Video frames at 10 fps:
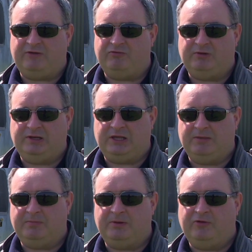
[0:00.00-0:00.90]
ever really
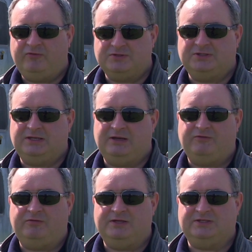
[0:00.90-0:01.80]
capable of because it didn't have
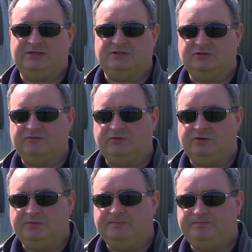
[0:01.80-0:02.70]
the right sensors for it.